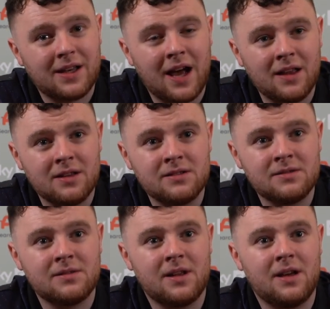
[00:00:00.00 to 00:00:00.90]

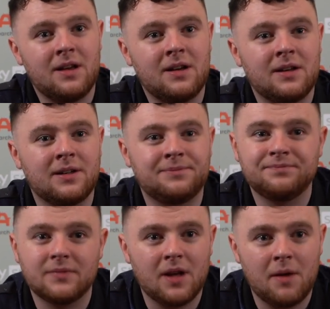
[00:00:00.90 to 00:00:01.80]
Callum,
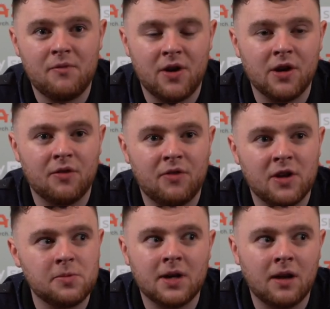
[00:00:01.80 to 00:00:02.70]
I'm very good
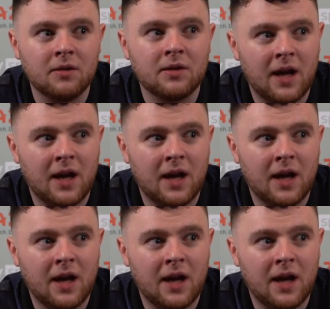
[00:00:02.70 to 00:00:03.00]
friends with Callum.